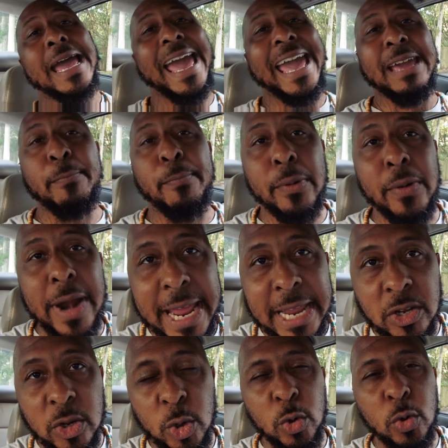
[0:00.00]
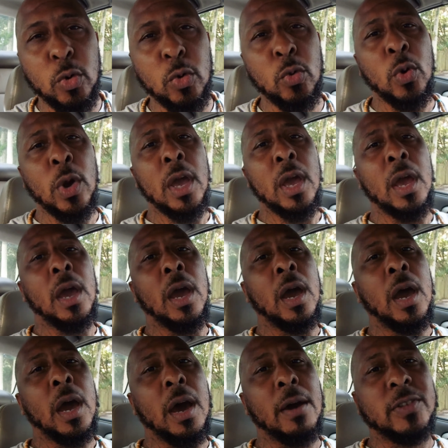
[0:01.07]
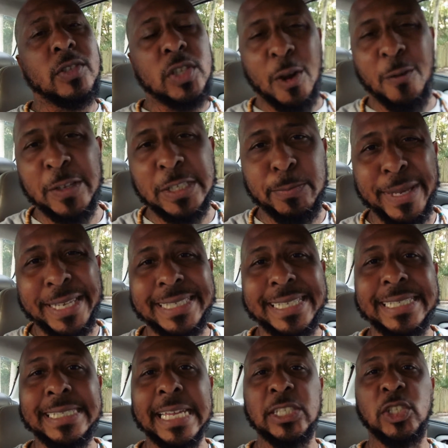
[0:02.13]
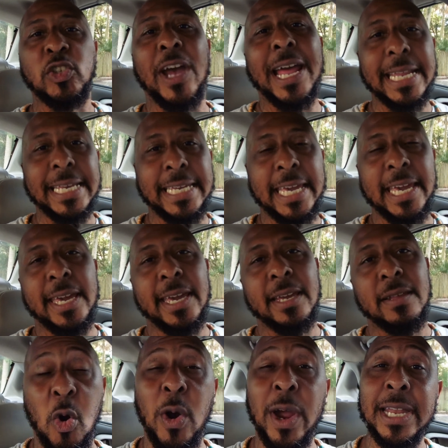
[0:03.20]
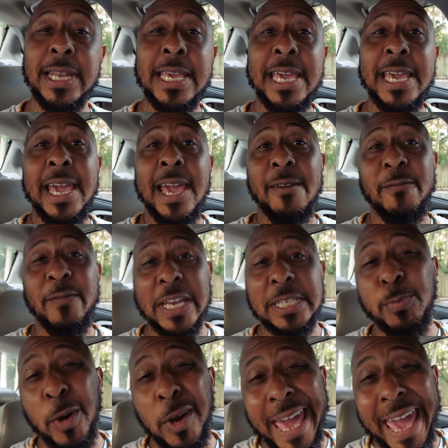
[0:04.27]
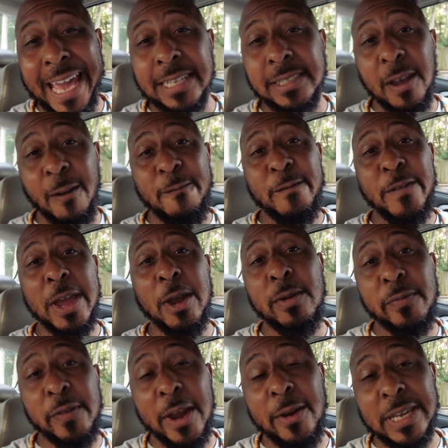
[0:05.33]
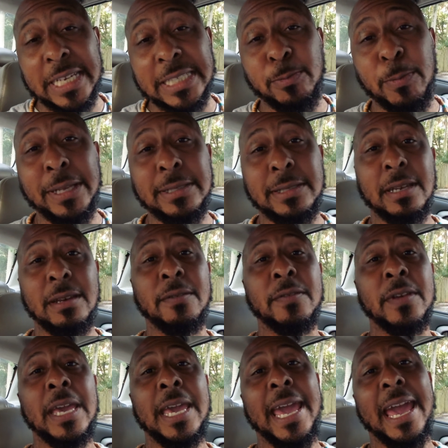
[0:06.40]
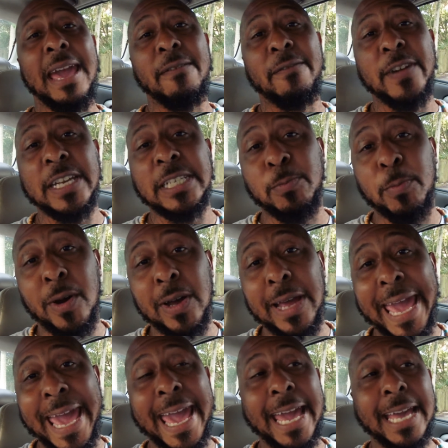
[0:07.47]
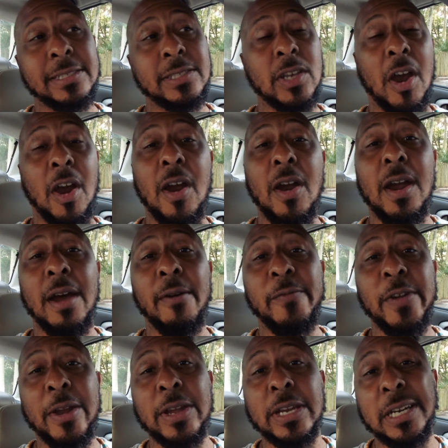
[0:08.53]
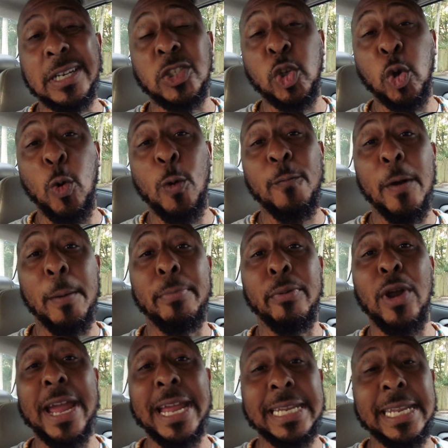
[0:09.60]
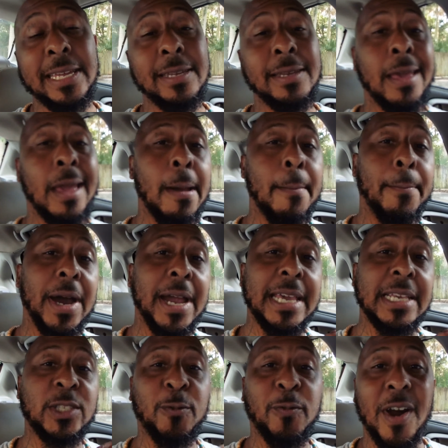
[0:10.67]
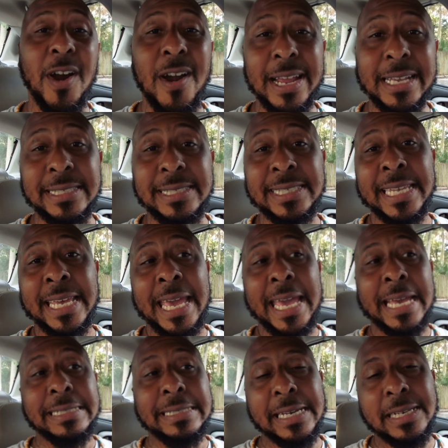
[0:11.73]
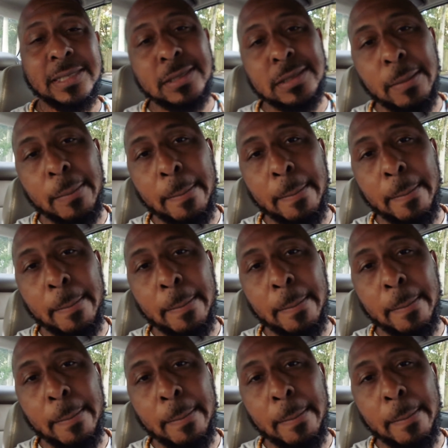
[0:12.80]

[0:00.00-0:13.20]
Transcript: a brand new service business that's trying to get going. Facebook ads are very, very expensive, and Facebook ads are a very good tool for branding, but as far as just